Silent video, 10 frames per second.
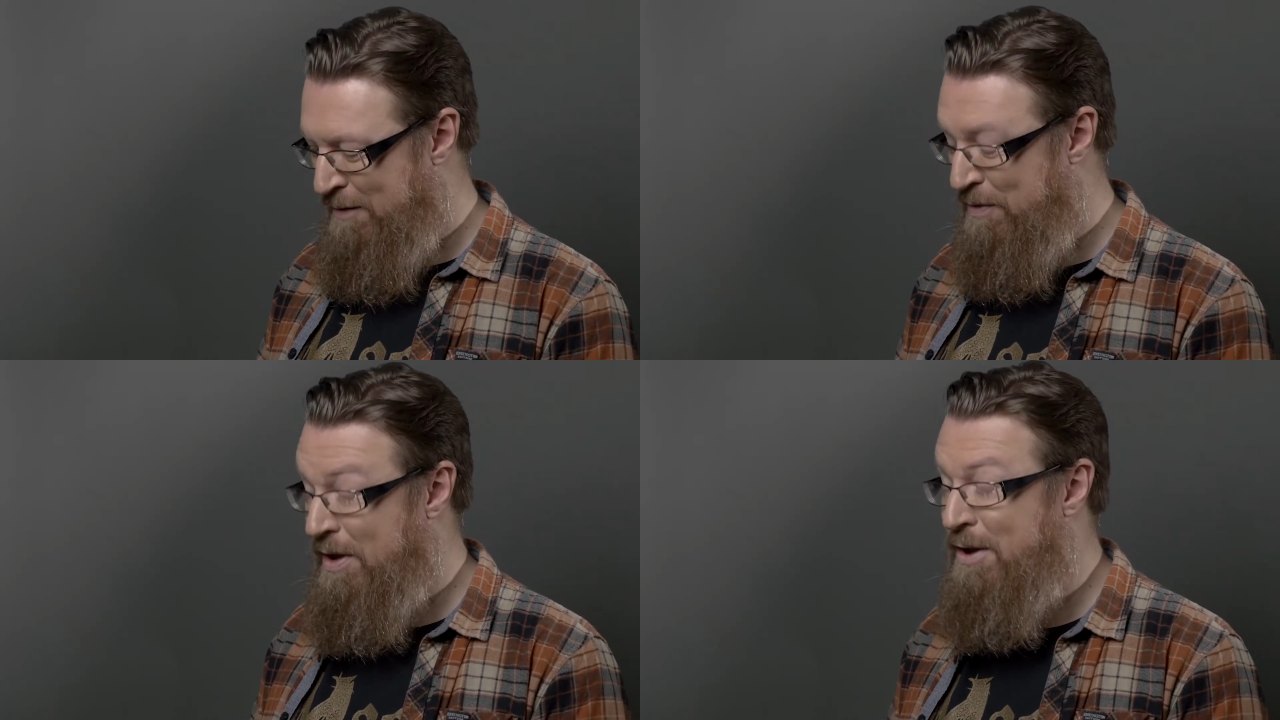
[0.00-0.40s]

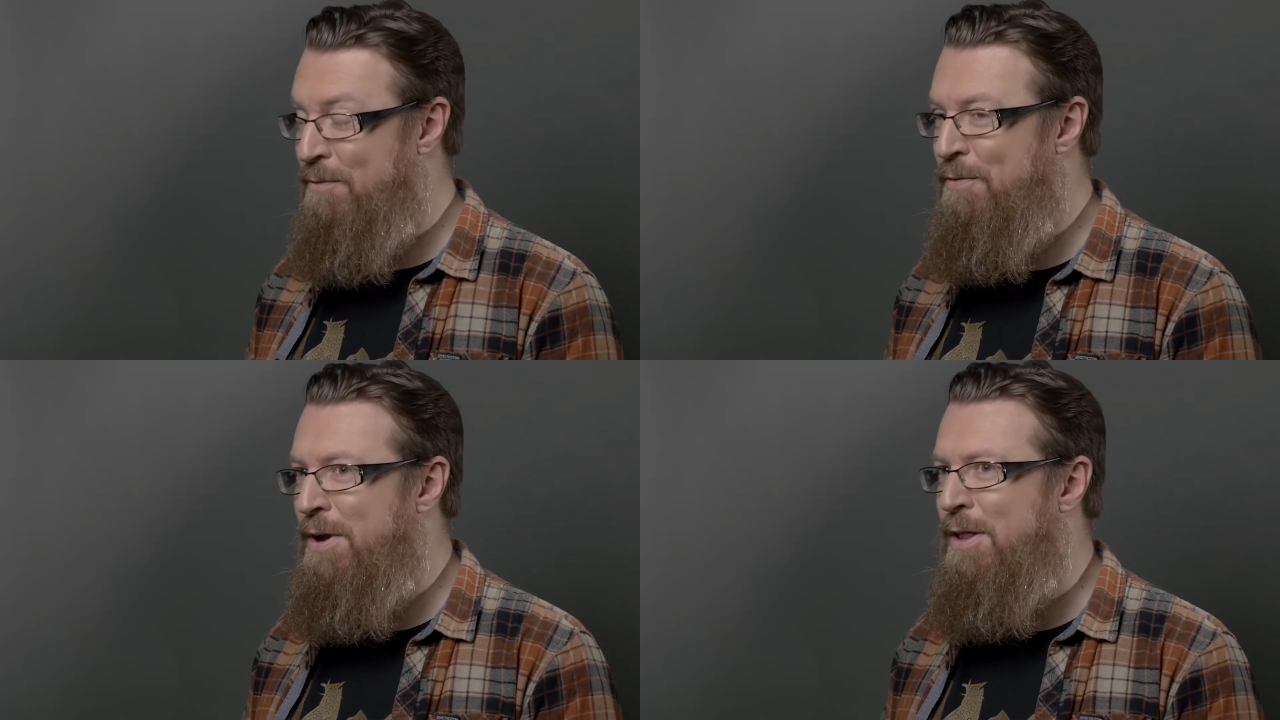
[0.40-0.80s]
obviously
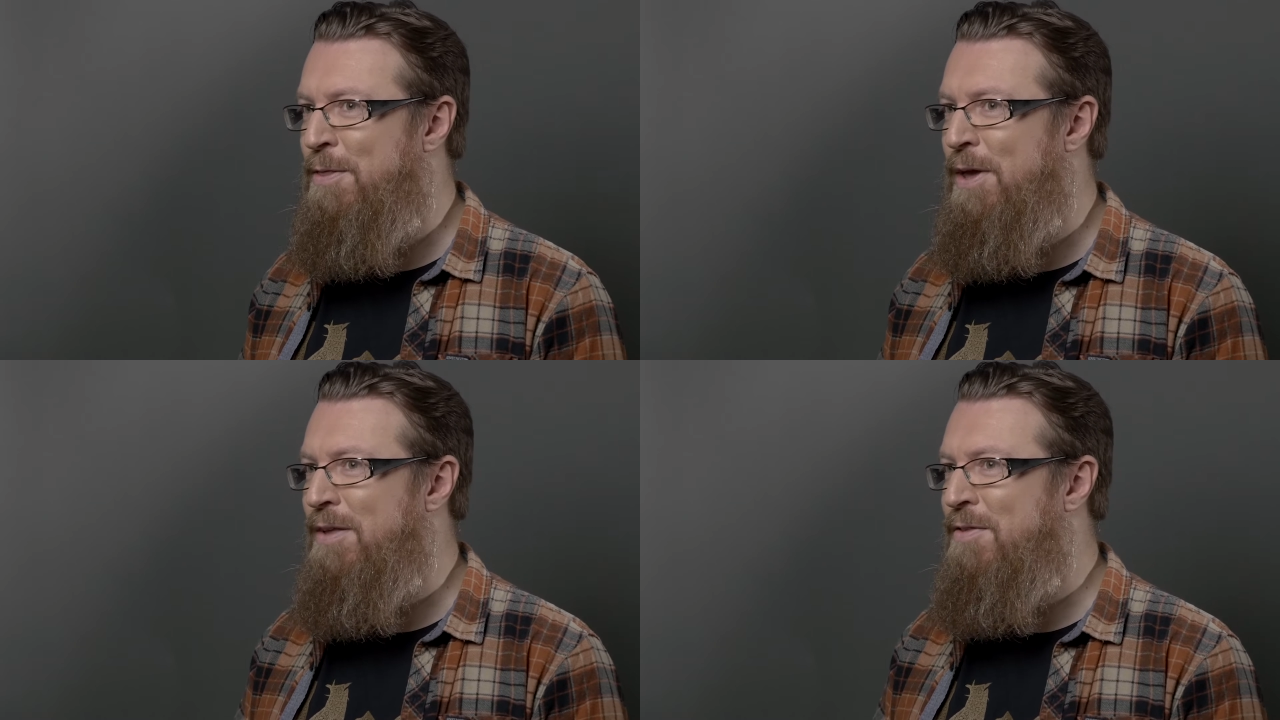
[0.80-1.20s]
confronting
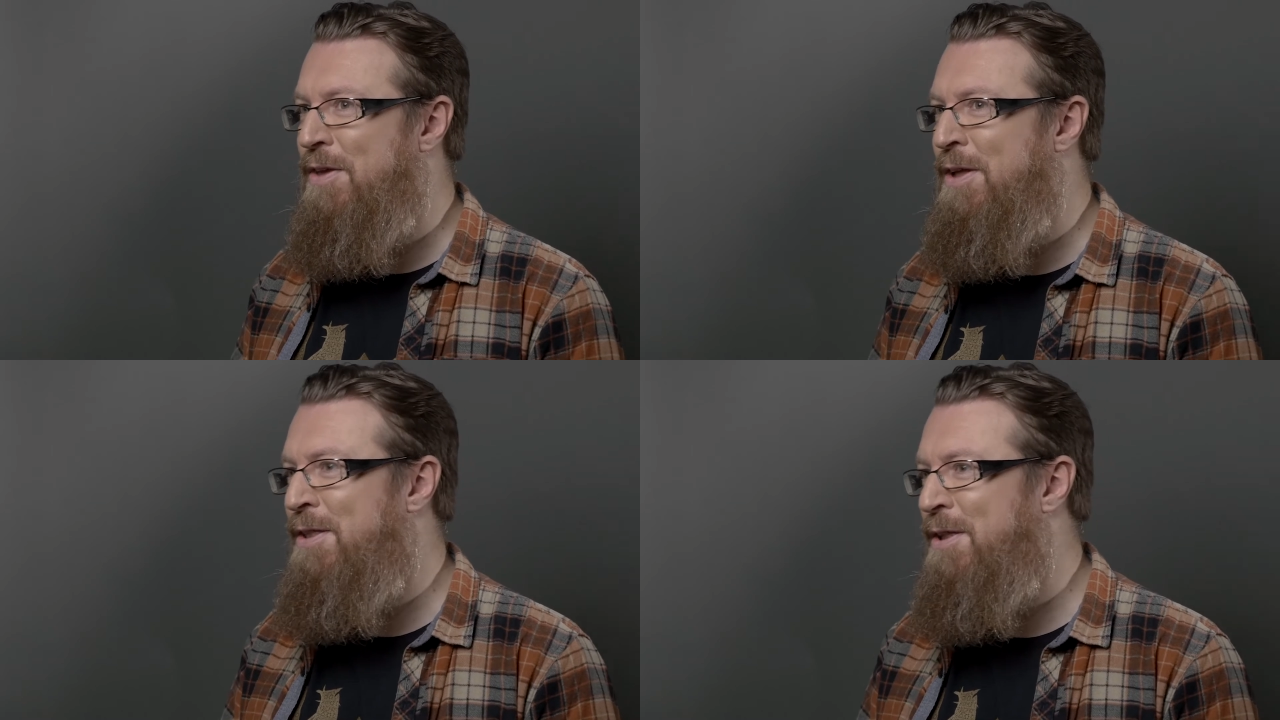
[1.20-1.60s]
things
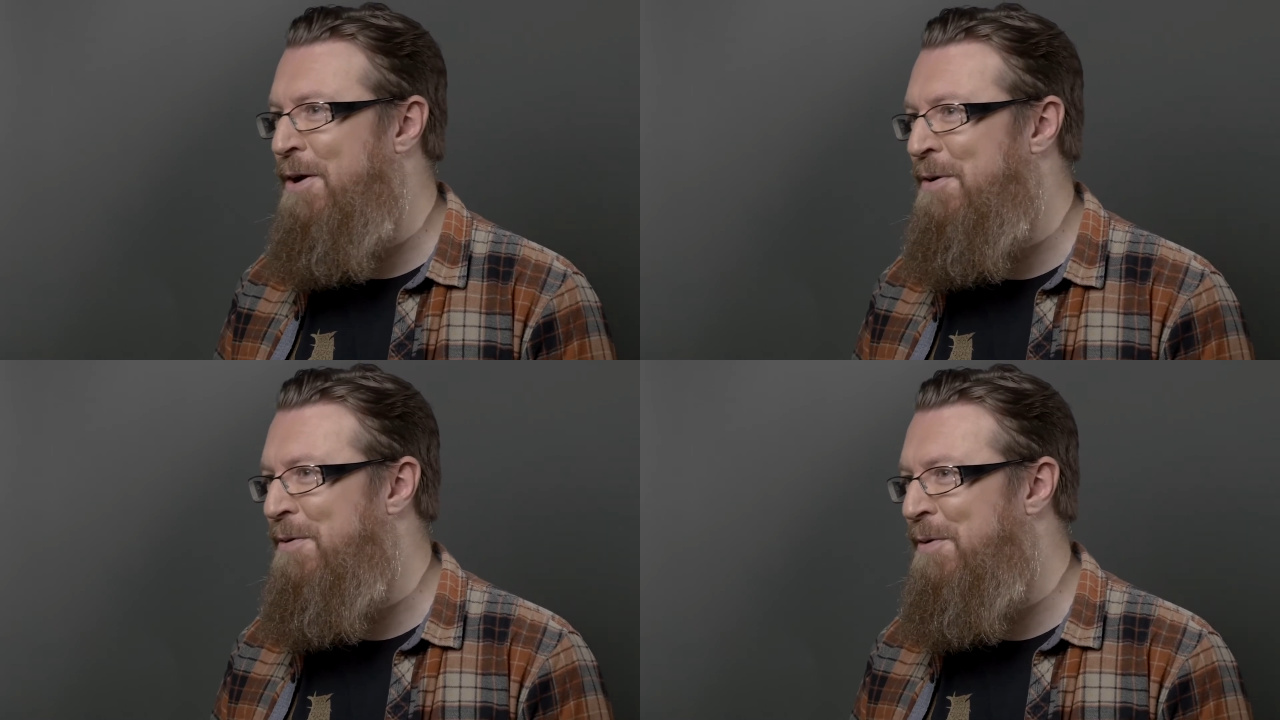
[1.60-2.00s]

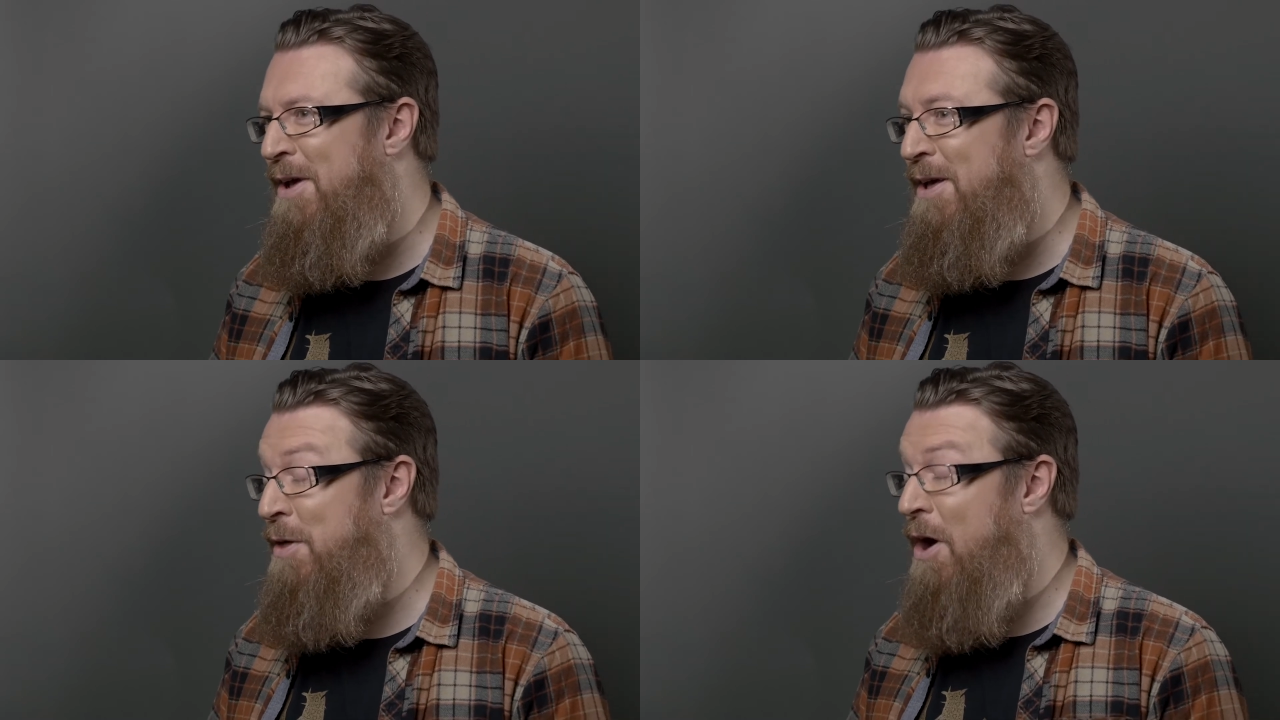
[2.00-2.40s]

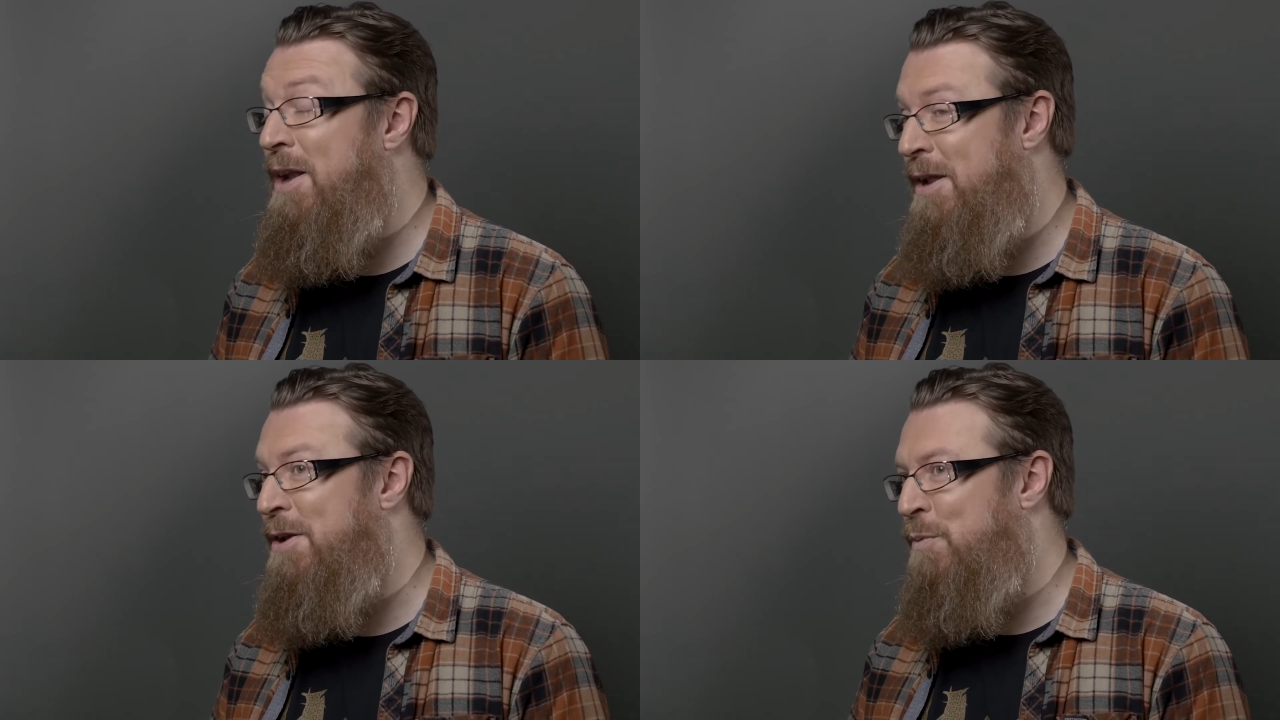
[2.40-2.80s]
that
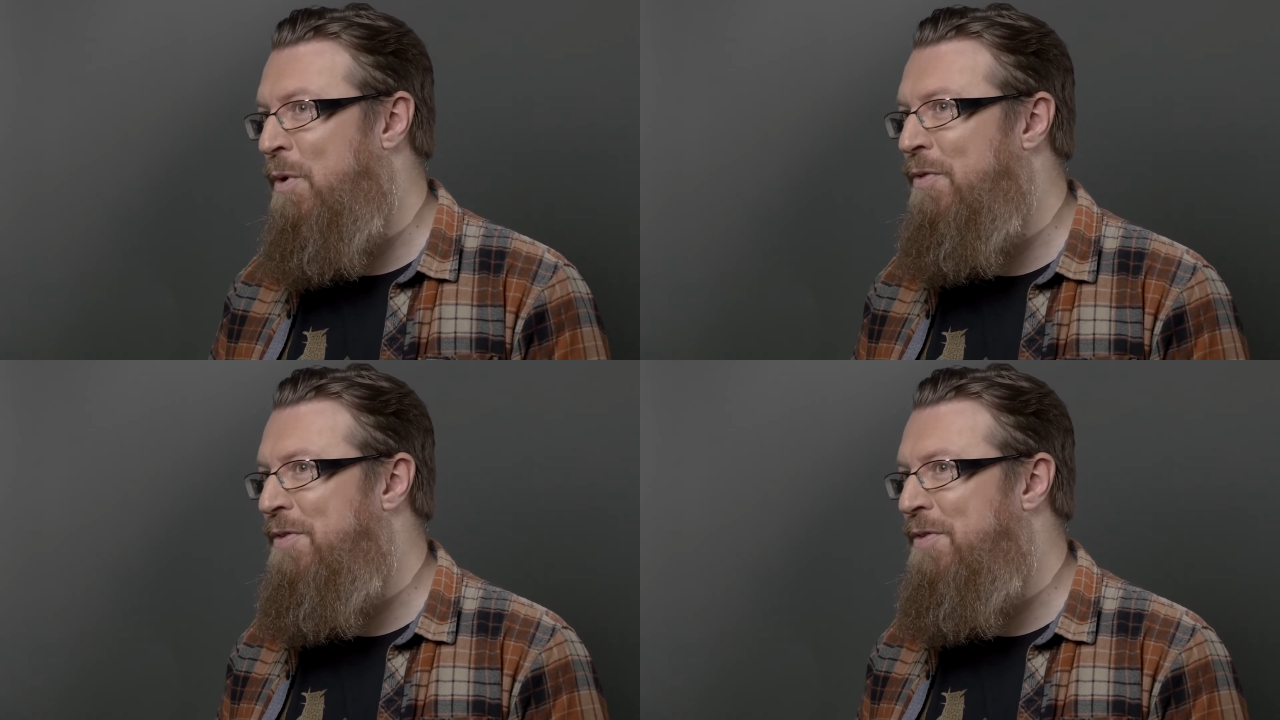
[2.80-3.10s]
I didn't want